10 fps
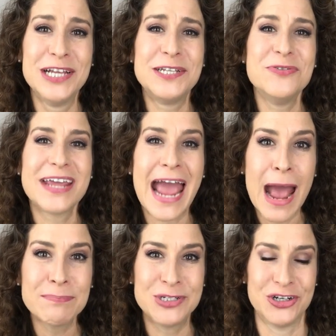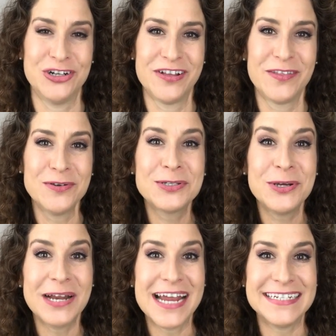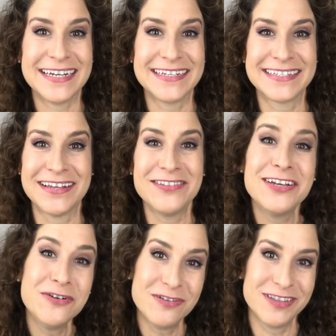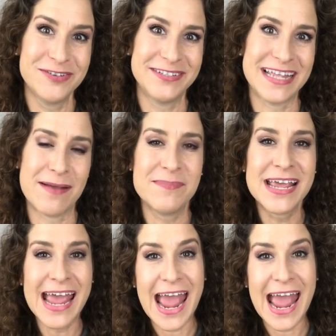to capture those good ideas so that you don't lose them,